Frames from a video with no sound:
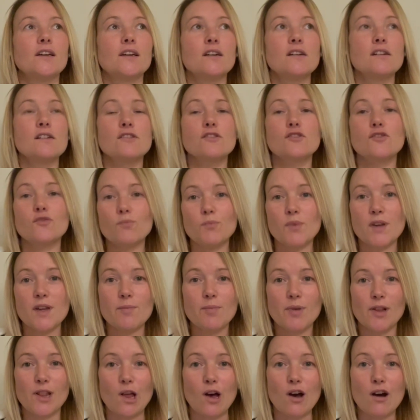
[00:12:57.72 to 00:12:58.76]
Some
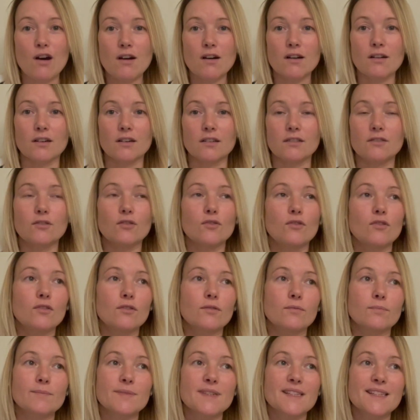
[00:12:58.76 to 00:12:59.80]
people are
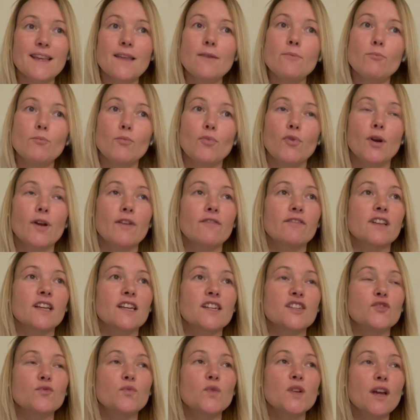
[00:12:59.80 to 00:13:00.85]
or seem
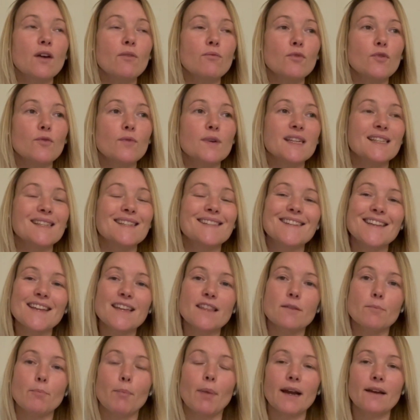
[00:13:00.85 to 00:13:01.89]
privileged. We don't always see
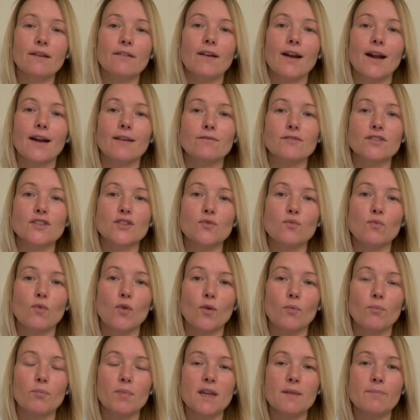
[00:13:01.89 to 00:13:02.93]
the background to
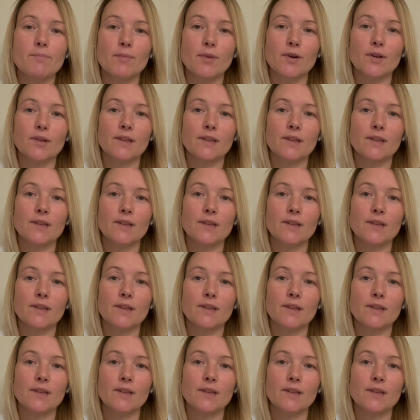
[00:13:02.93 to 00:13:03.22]
what people